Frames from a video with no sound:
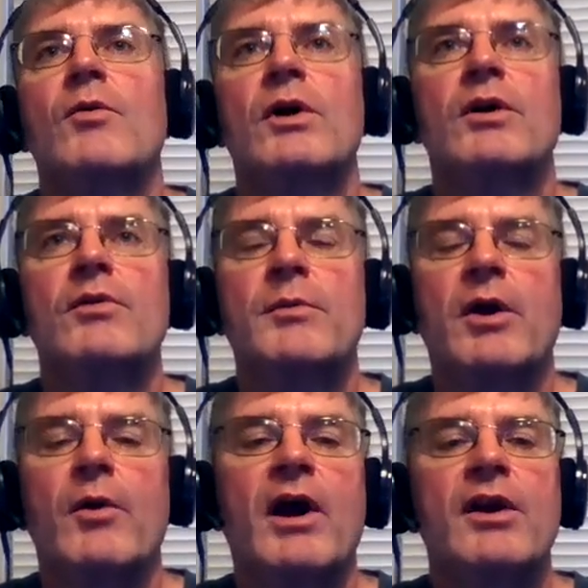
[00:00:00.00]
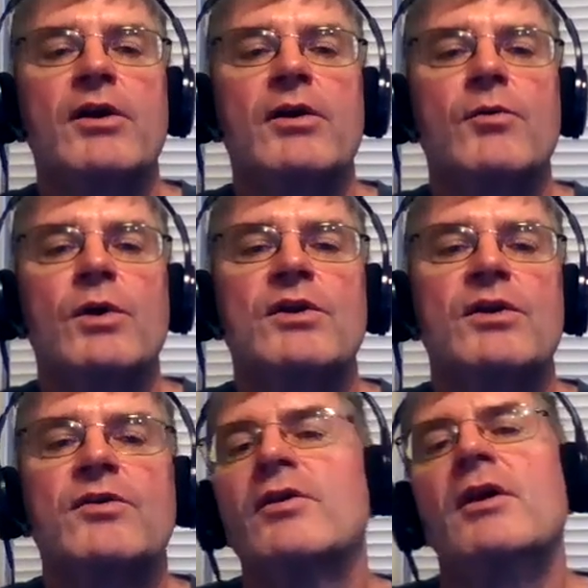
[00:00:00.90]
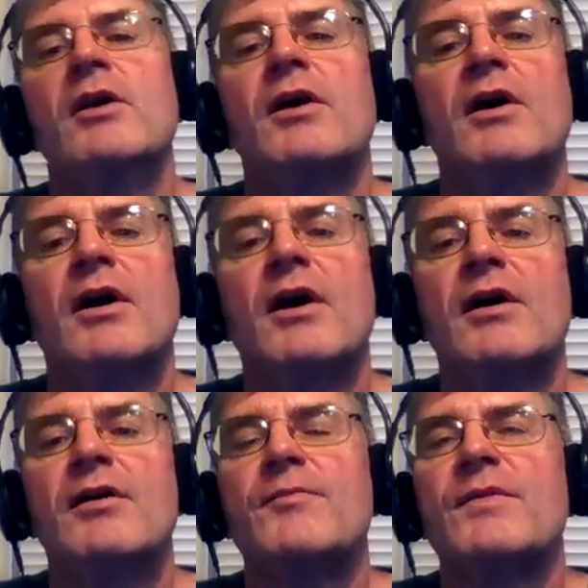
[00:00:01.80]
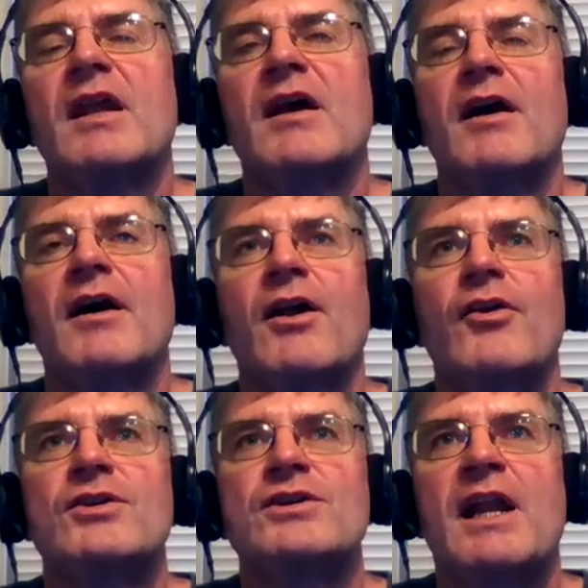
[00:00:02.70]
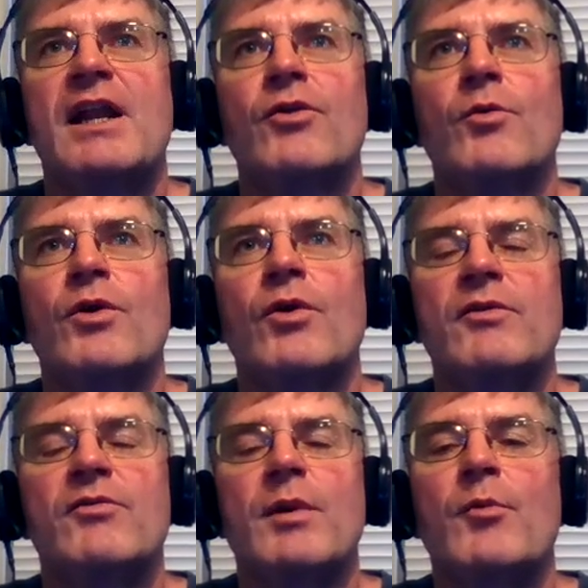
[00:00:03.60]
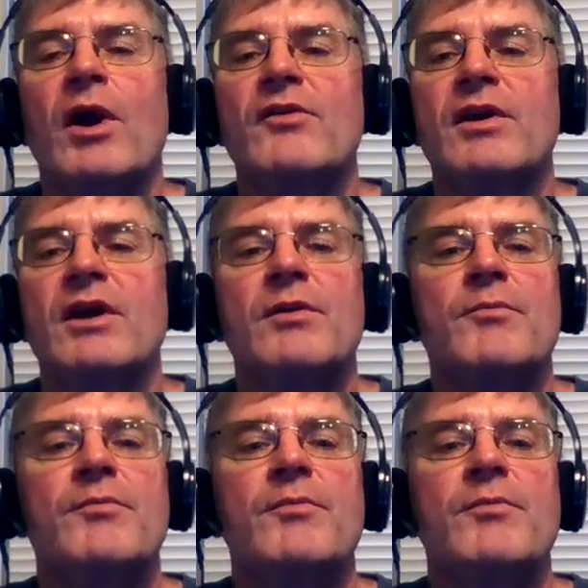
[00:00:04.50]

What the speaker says: what could really be going on here, which is an understanding of the word only from memorizing it.